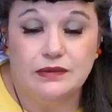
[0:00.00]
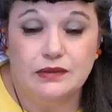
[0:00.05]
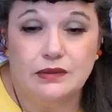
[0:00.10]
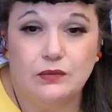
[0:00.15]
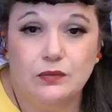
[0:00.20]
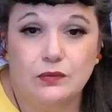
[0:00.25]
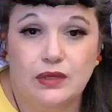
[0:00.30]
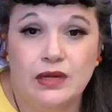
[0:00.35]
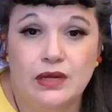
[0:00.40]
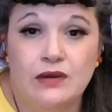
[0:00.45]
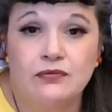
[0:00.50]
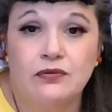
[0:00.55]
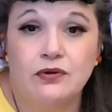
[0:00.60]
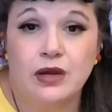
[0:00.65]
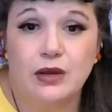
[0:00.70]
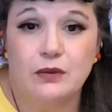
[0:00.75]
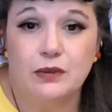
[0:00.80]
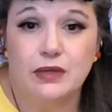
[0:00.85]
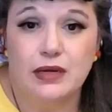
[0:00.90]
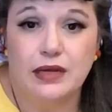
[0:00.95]
whenever I
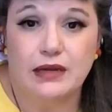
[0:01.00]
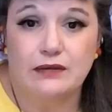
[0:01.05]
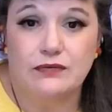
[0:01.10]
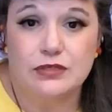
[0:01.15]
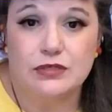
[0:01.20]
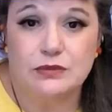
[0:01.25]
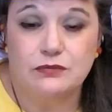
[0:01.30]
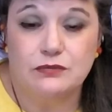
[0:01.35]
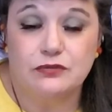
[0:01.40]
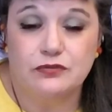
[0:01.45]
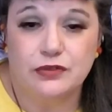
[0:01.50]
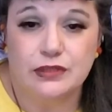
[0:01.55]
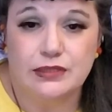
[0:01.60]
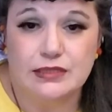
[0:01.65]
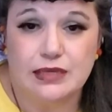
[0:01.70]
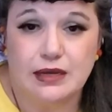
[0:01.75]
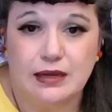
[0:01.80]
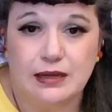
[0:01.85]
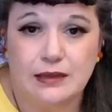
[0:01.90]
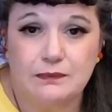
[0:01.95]
would have some free
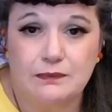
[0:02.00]
time.